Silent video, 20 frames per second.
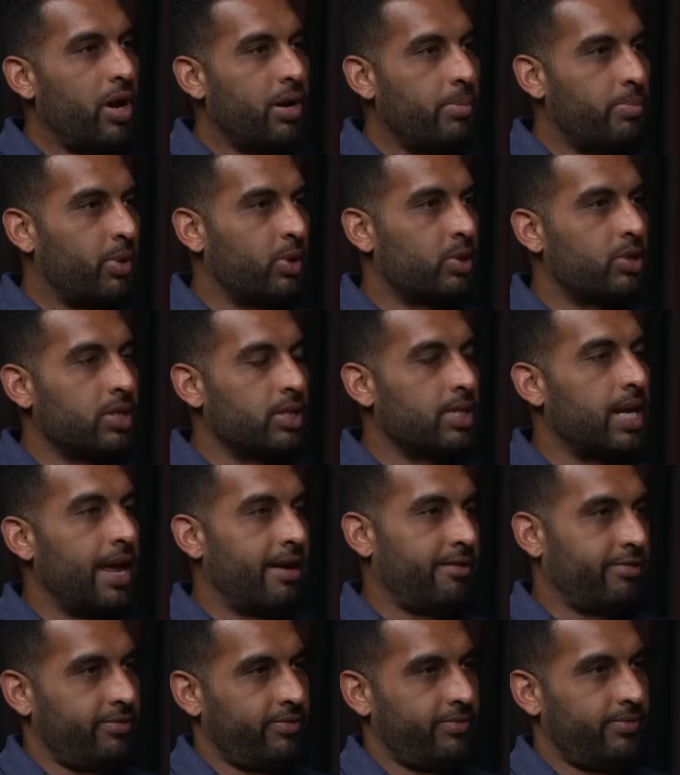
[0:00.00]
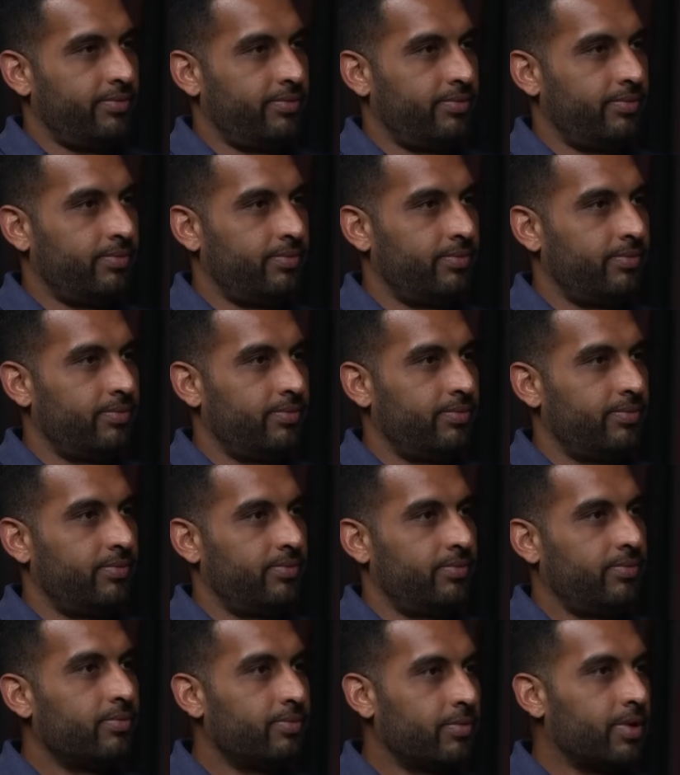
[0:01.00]
one person's life.
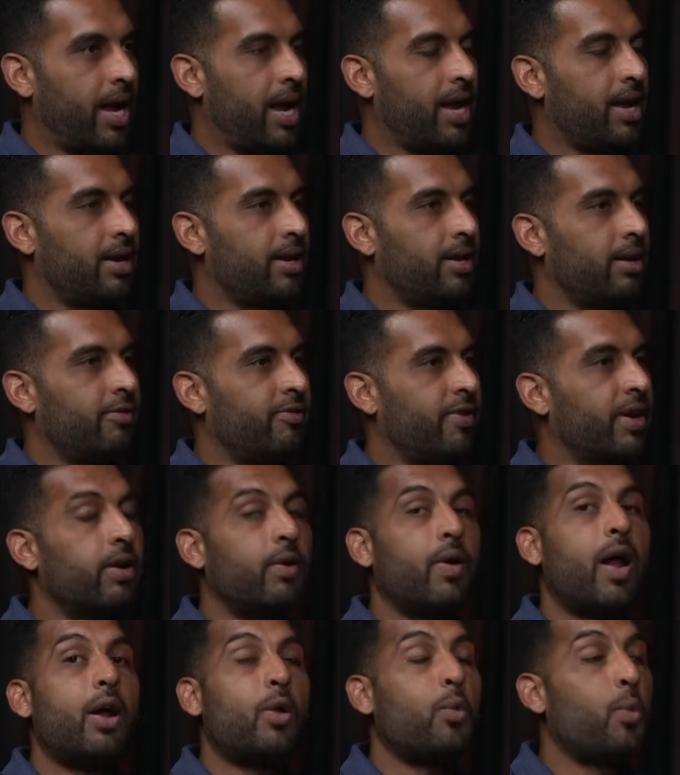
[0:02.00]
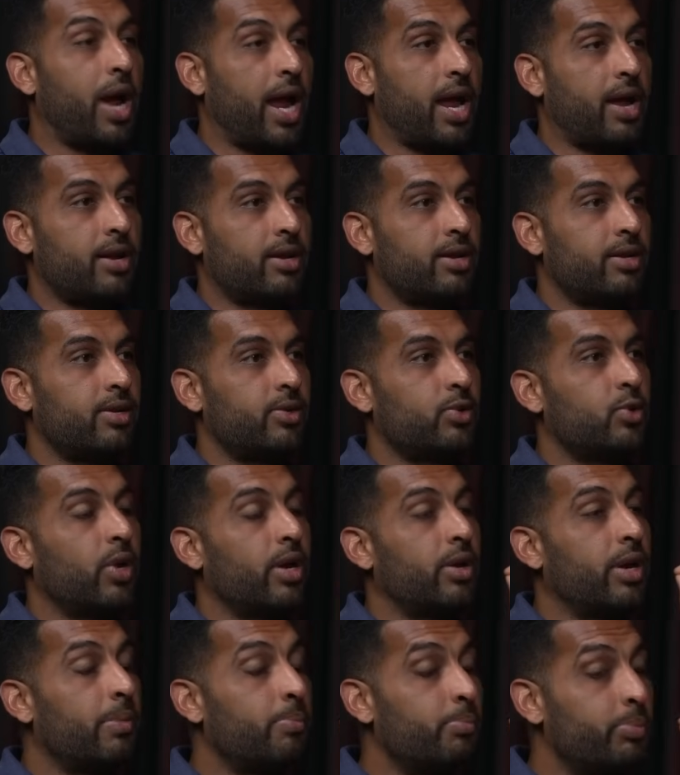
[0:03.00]
Okay? Figure out a way
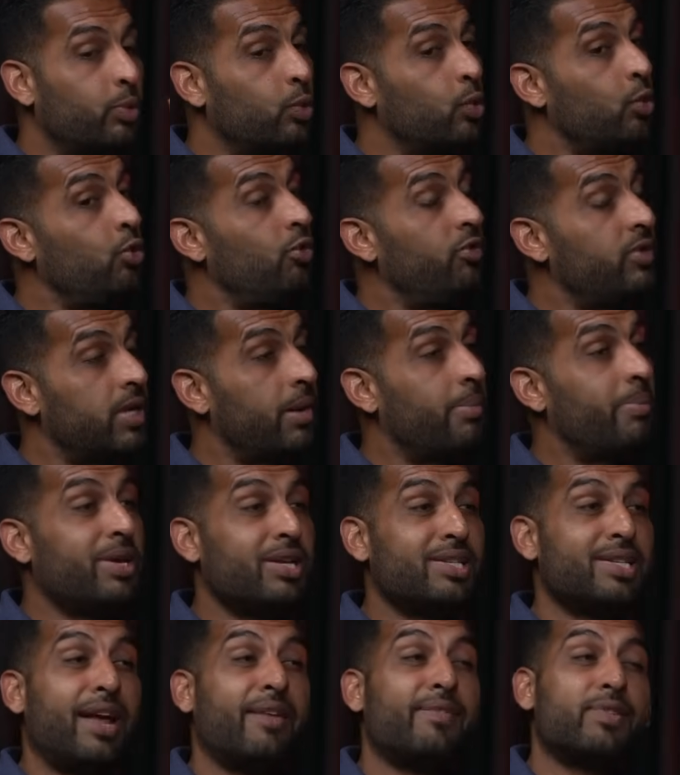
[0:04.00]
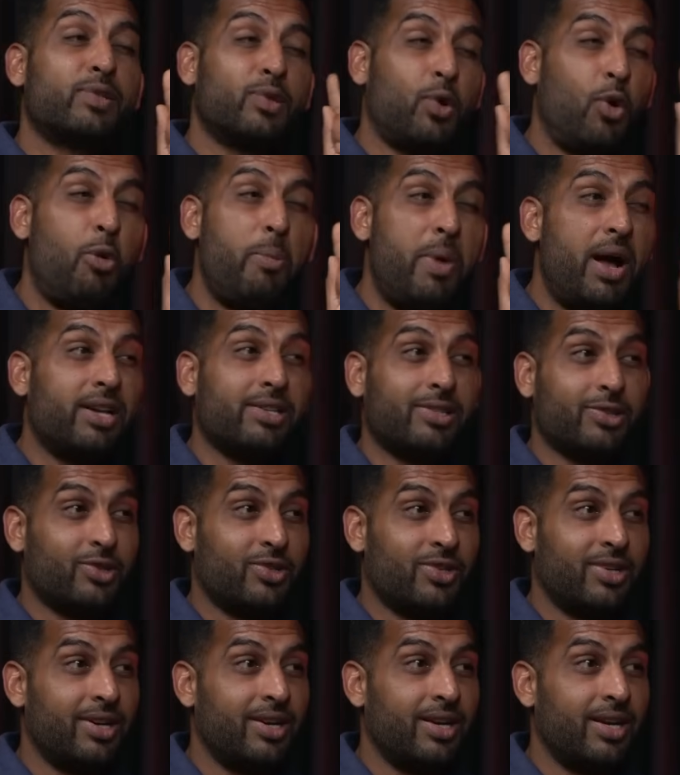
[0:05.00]
to improve somebody's life so
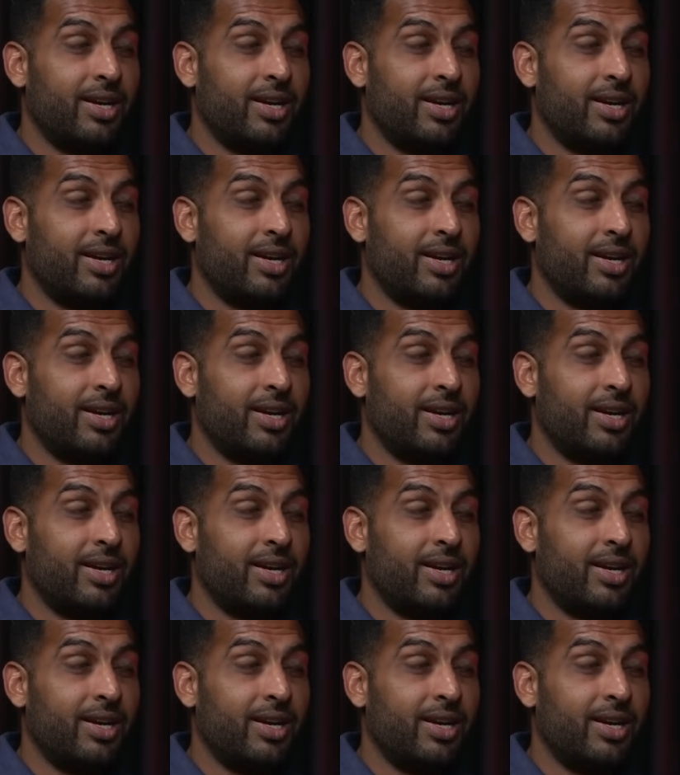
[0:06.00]
much